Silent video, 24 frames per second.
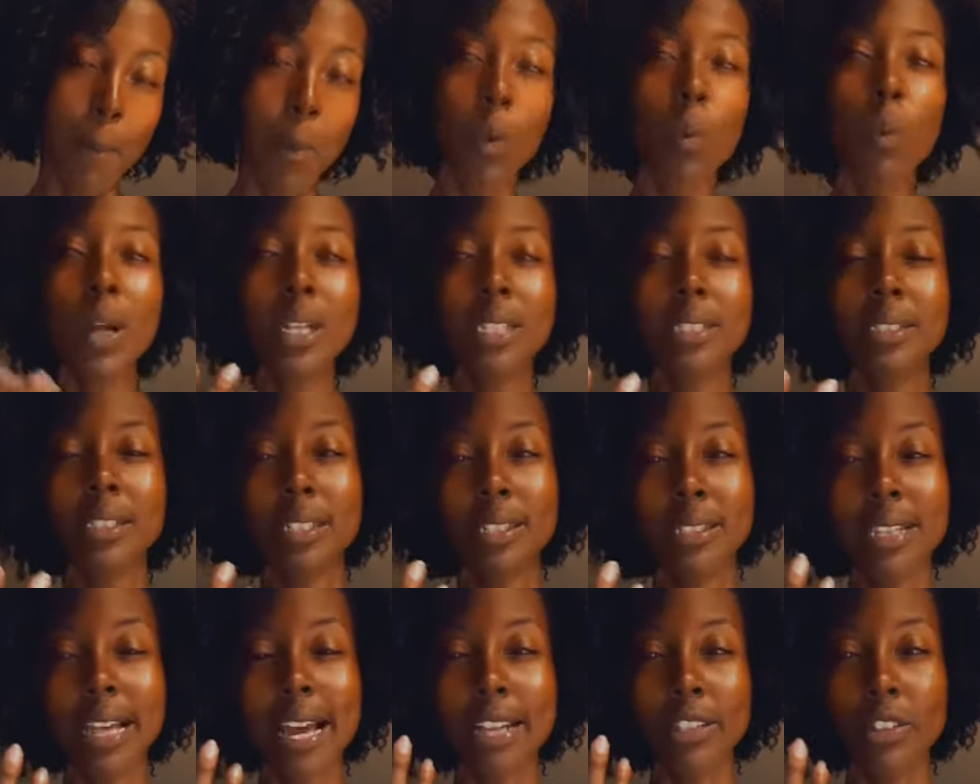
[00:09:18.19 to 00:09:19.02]
But what
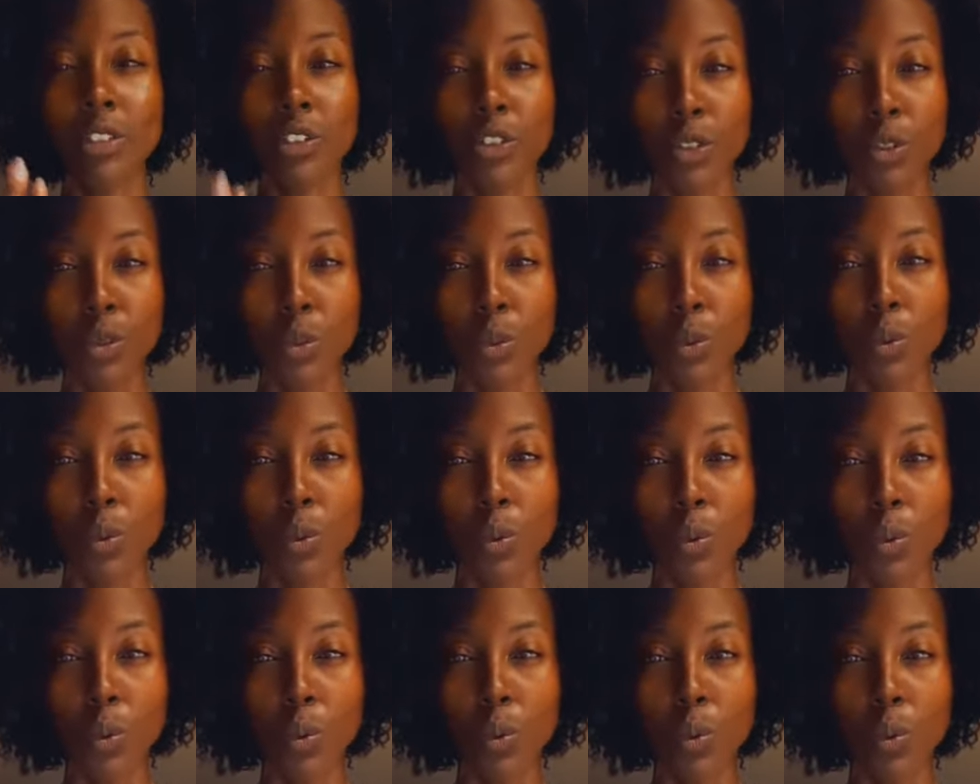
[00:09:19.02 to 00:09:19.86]
does that
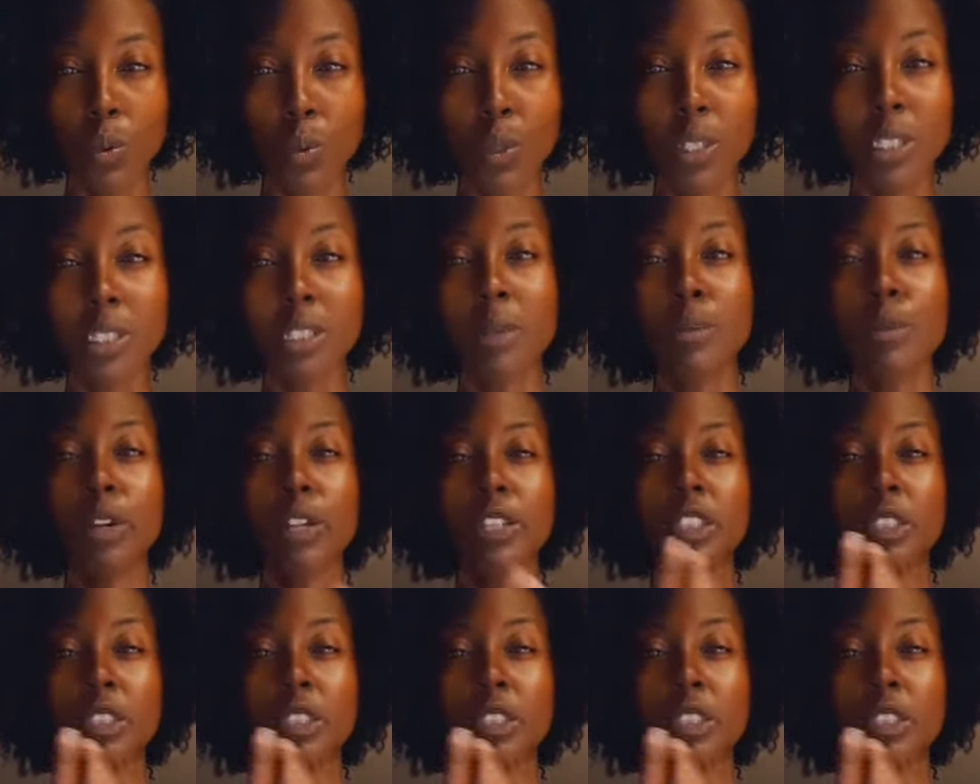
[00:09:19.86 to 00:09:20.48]
do when someone